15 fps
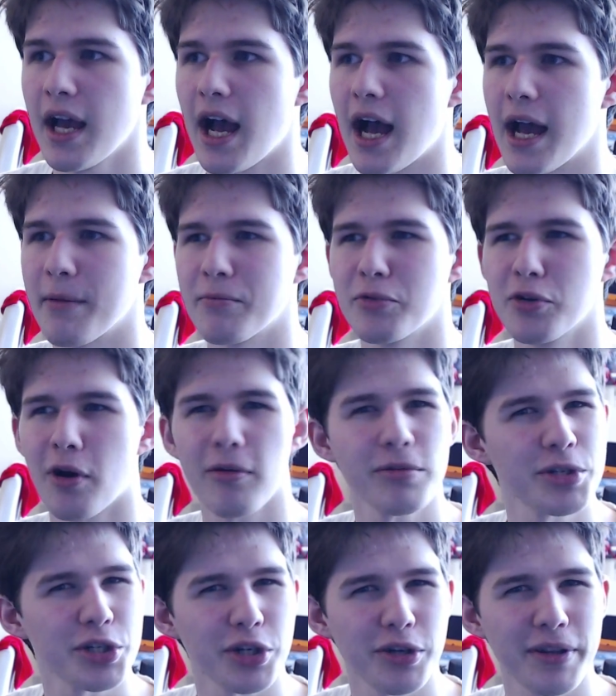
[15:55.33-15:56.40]
I'm not
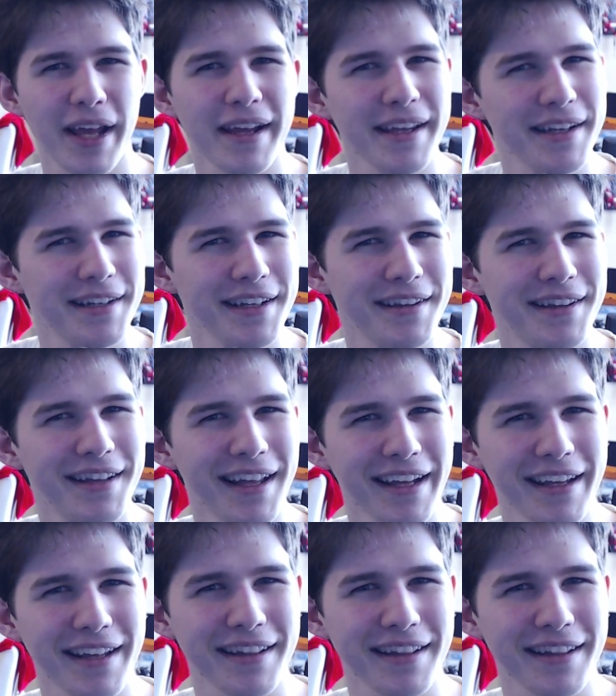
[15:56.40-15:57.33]
sure that he did, like...